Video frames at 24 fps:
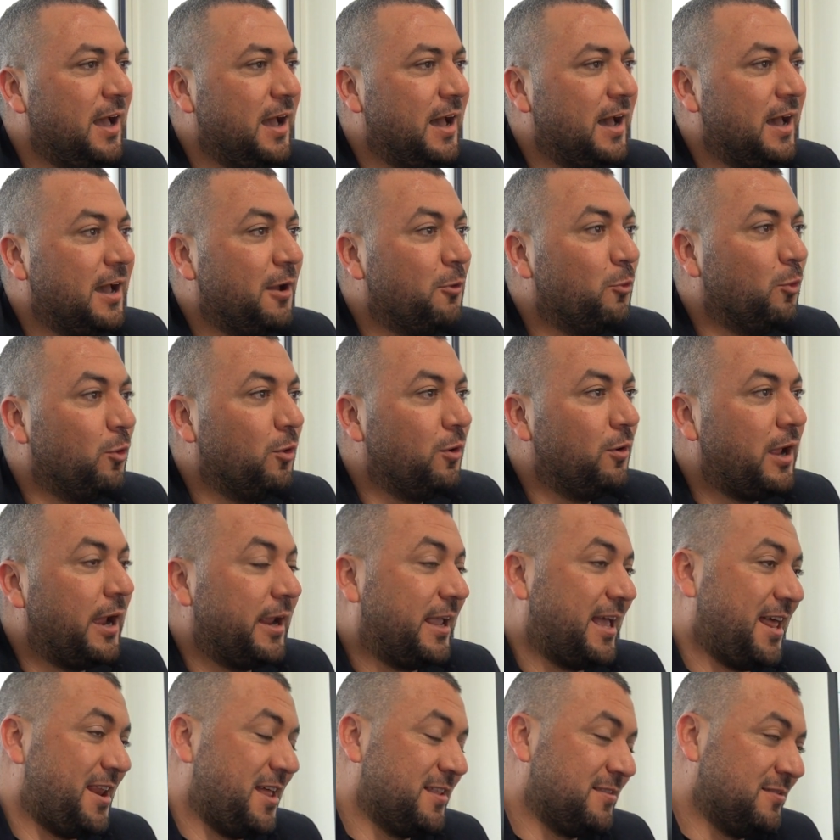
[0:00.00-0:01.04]
I
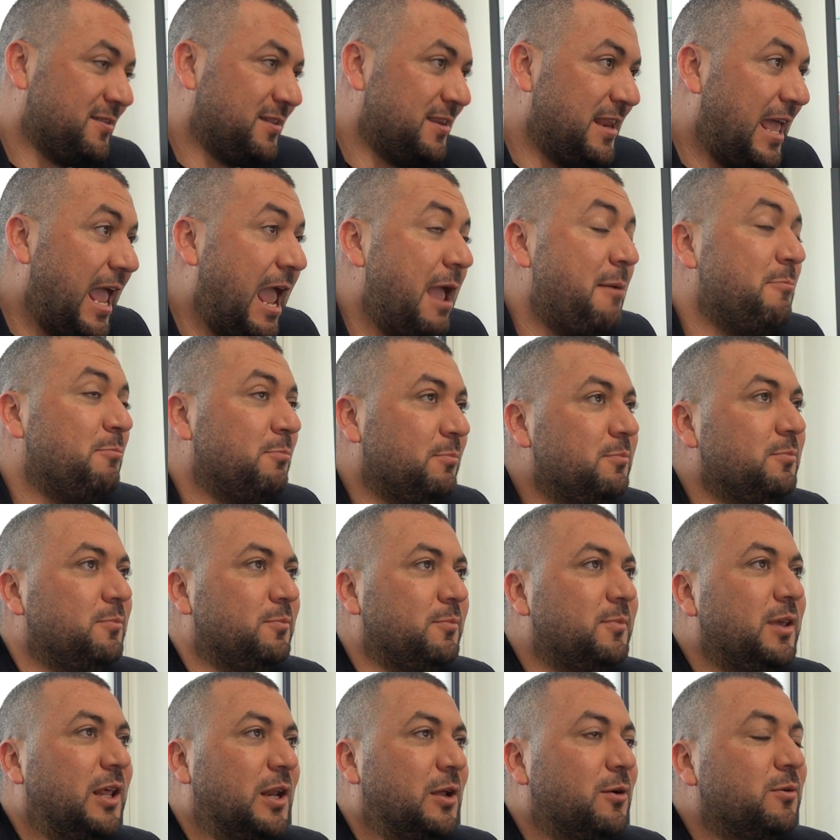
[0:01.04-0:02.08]
cannot name,
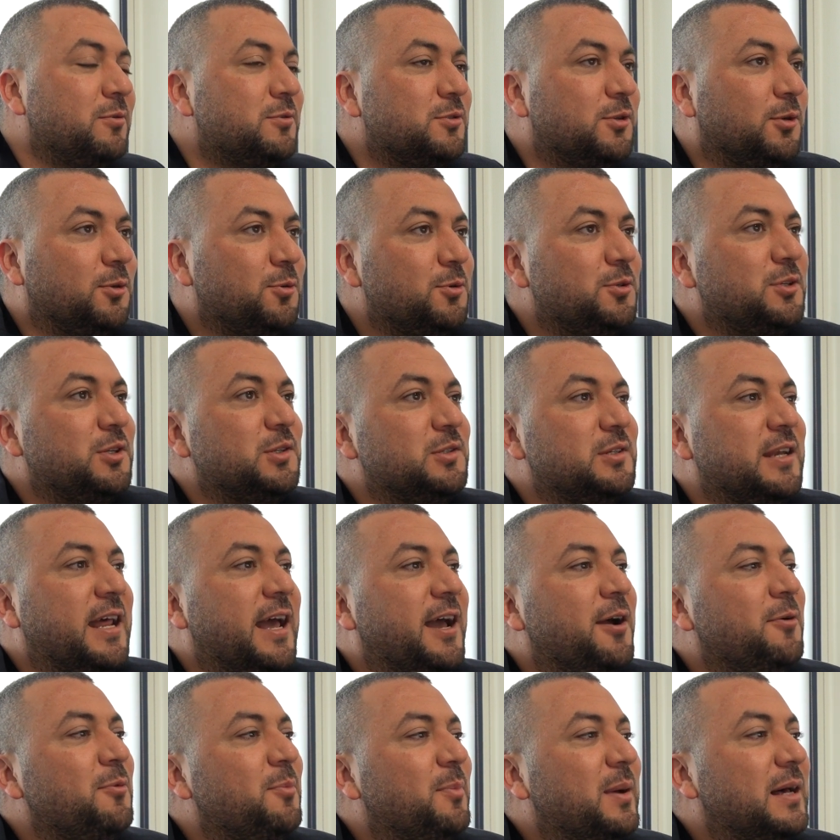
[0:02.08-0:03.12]
solutions
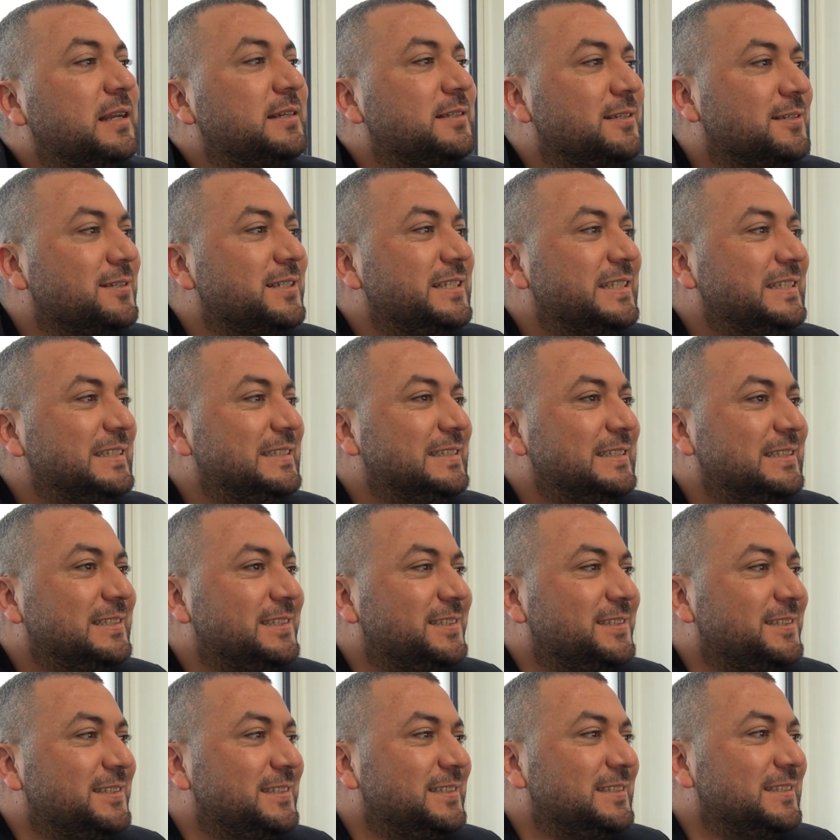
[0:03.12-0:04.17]
now, but
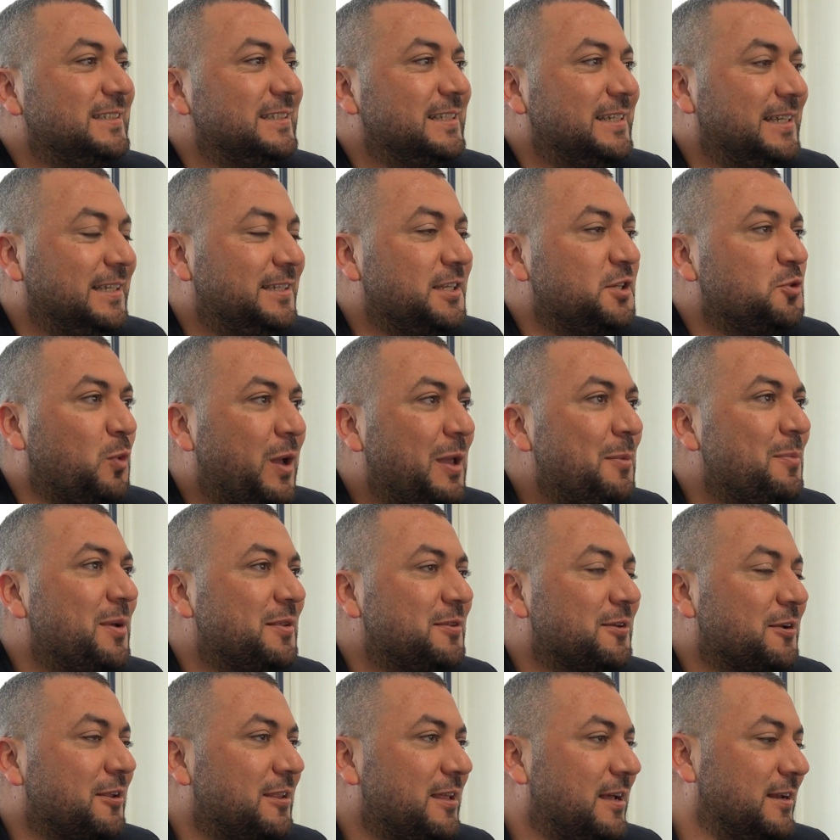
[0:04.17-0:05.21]
it is way
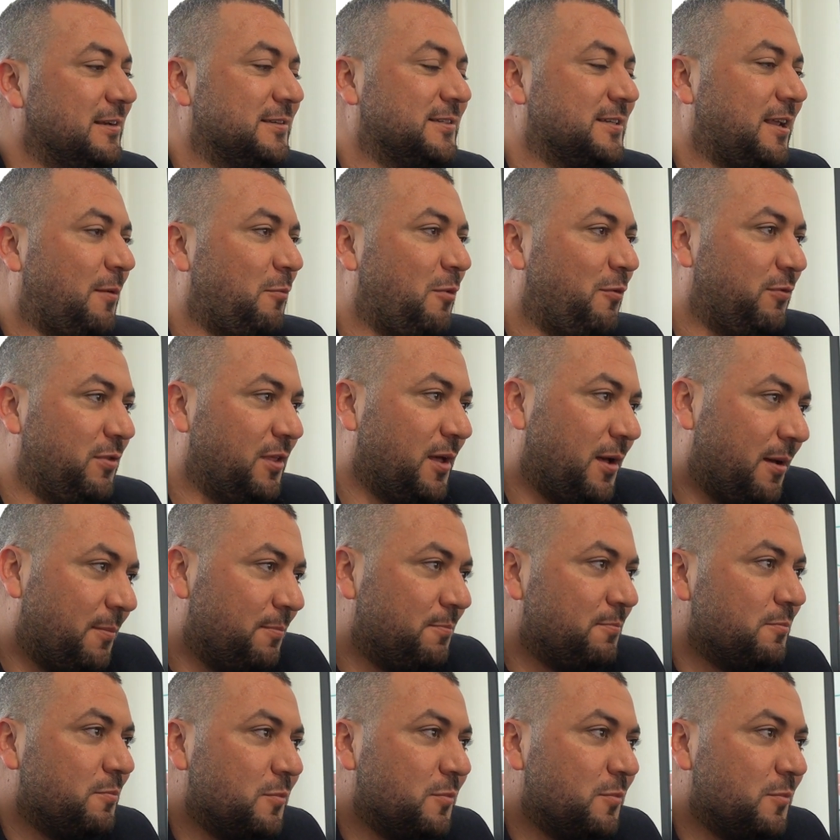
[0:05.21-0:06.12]
better than some of the,